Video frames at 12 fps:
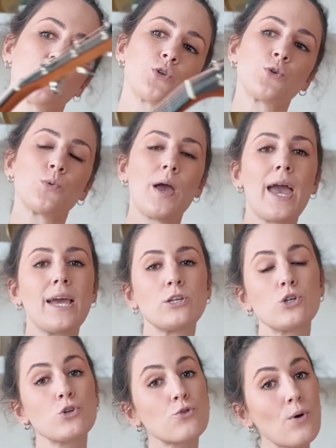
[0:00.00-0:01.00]
do a
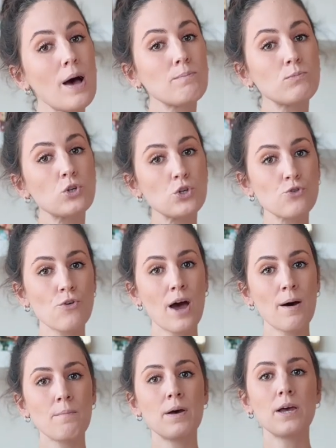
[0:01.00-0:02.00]
strum,
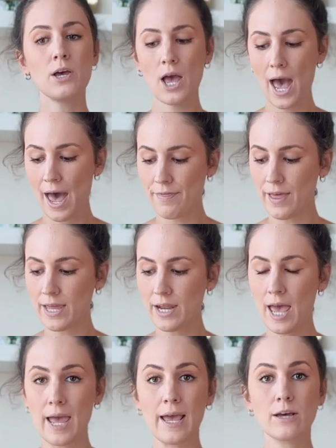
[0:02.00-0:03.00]
strum, and then
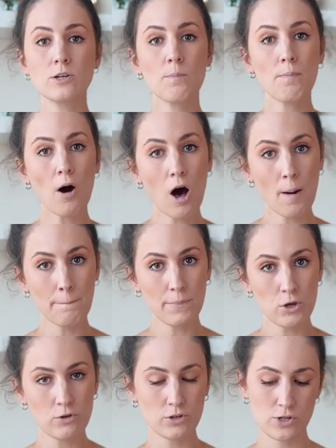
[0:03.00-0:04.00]
a palm
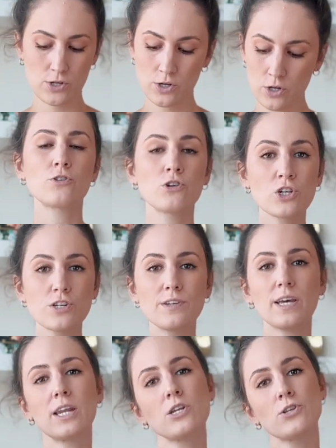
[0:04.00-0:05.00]
mute. So just to
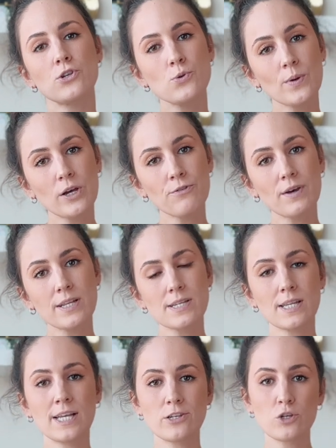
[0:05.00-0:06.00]
get into the swing of it,
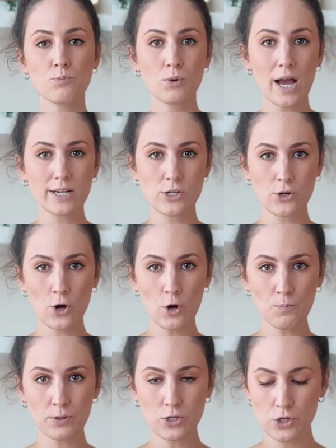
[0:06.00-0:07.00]
let's just practice
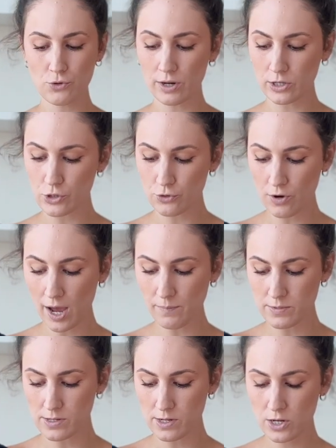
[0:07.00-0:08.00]
open string
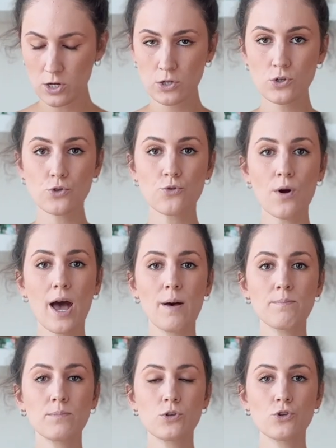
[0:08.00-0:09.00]
strums.
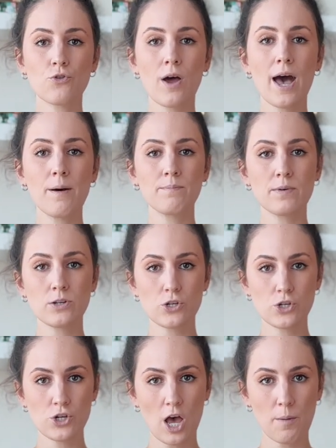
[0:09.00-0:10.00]
Strum, strum,
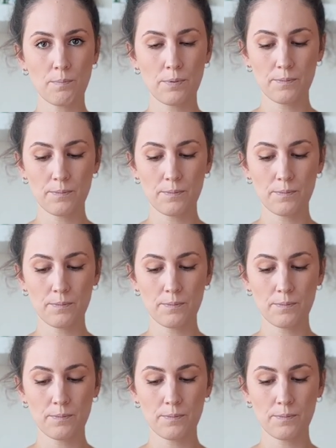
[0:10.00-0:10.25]
stop.